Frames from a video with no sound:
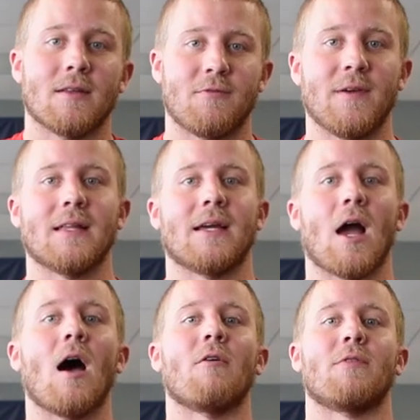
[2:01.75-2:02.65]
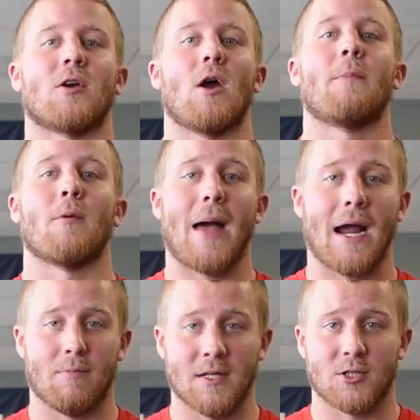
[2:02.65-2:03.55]
the feeling of their upper
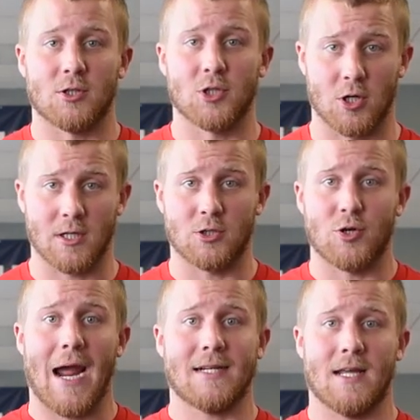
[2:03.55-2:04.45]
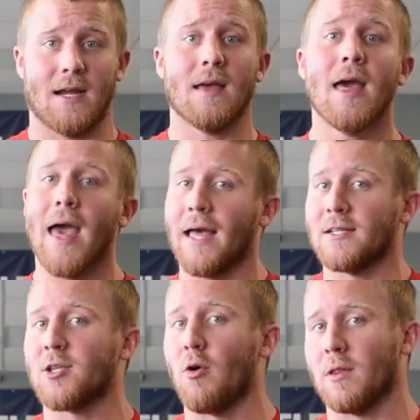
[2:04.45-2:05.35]
back musculature contracting.
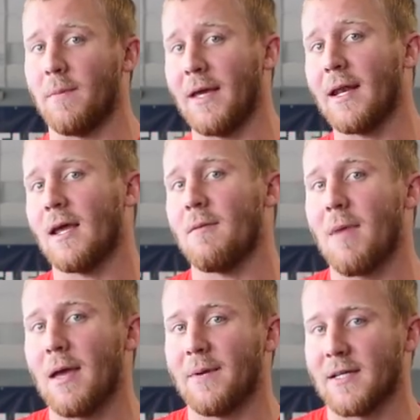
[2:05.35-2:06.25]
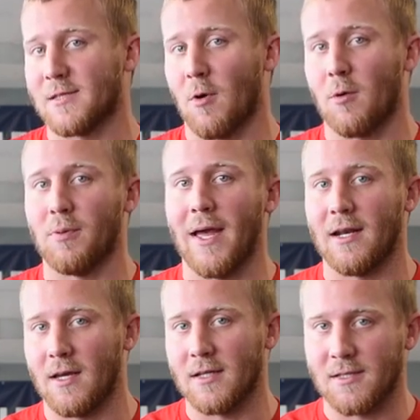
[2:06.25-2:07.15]
And so in the beginning, it may be a smart play
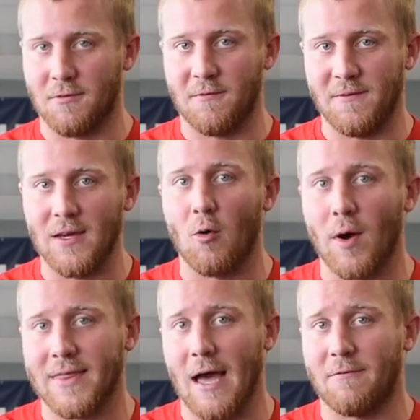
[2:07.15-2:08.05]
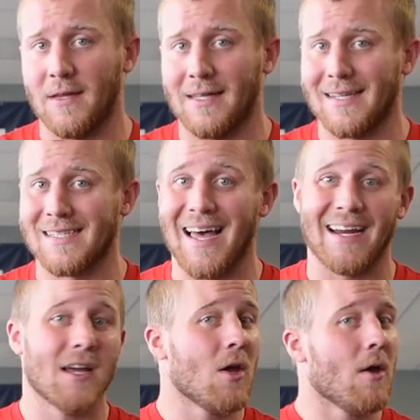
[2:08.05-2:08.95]
to, to feel what that feeling is
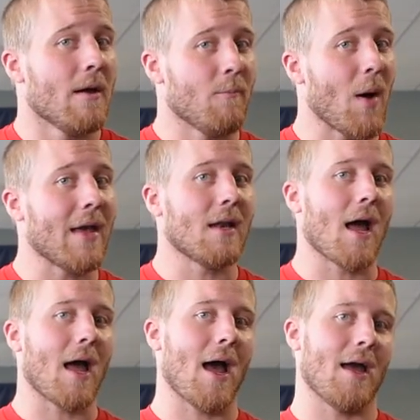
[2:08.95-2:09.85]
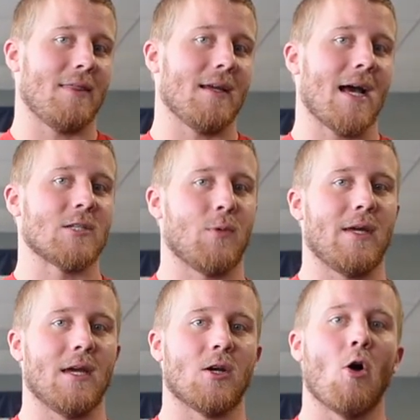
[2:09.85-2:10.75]
like. But I think as we
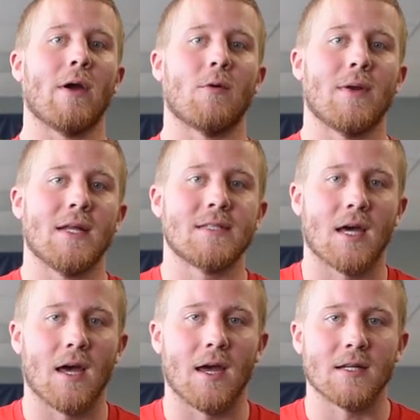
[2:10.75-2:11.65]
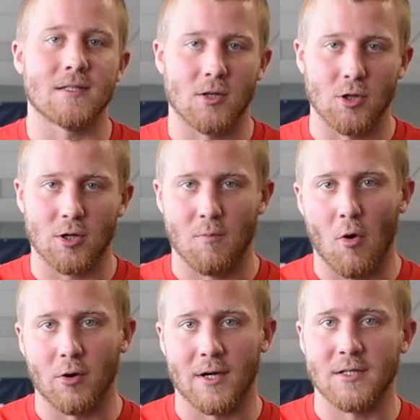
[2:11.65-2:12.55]
get going, we need to, to look
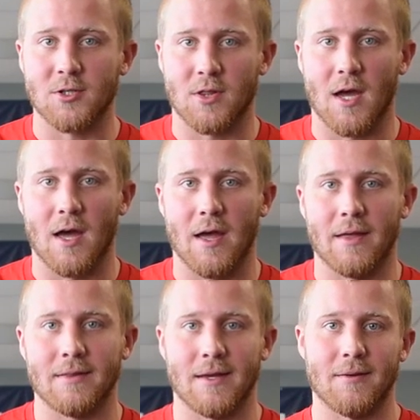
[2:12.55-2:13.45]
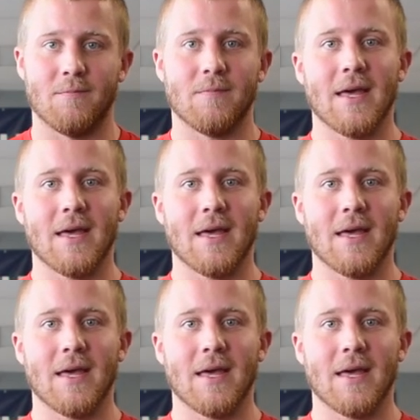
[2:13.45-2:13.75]
more into the, the